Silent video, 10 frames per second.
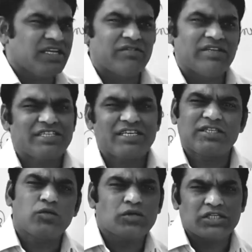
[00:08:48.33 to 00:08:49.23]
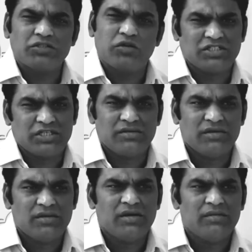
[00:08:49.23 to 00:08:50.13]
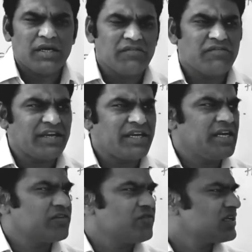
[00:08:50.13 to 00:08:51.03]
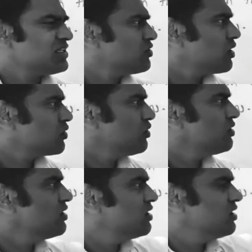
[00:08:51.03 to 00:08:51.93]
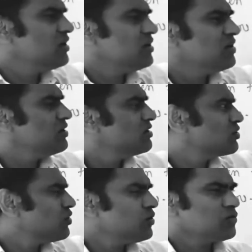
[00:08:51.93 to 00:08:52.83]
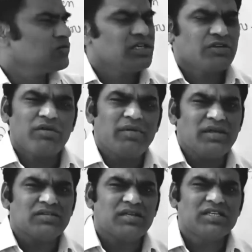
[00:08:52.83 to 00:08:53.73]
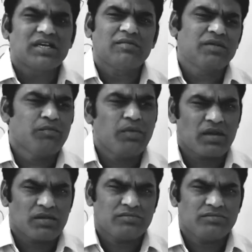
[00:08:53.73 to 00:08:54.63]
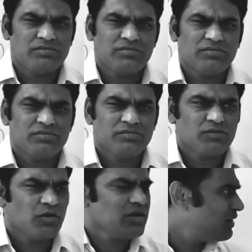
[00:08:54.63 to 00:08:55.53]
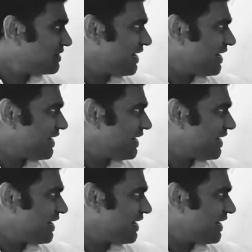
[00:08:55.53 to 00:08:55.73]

it will set the good resolution. But if network is not good, so it will be little bit blur. Okay, but